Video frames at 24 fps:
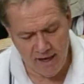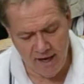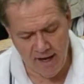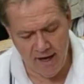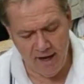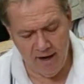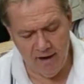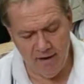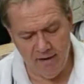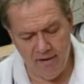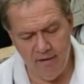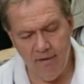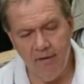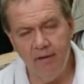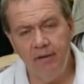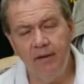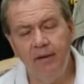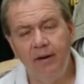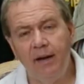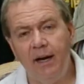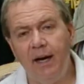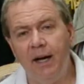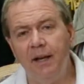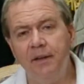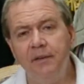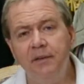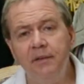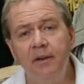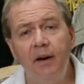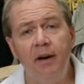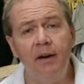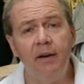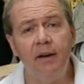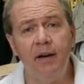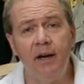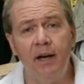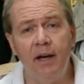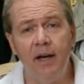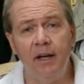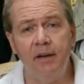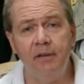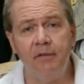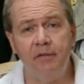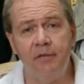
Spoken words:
air, on Naugahyde